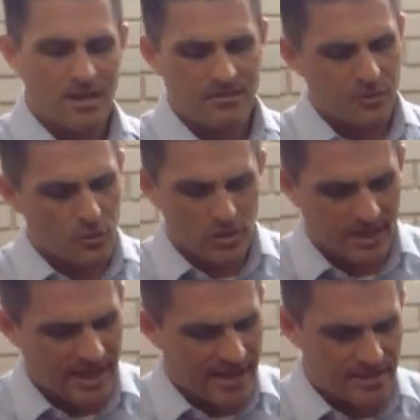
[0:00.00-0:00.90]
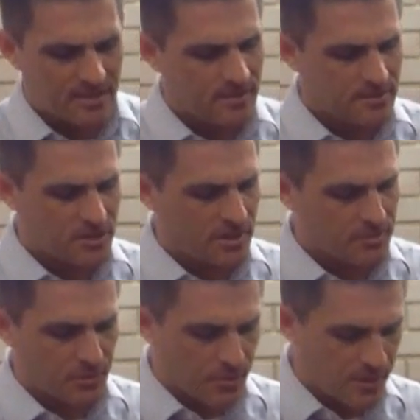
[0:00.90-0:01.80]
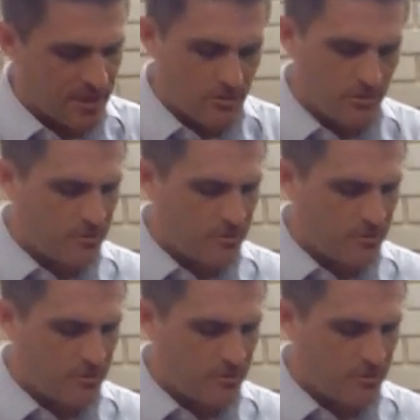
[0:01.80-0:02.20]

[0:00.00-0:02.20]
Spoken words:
If you look at chapter 3,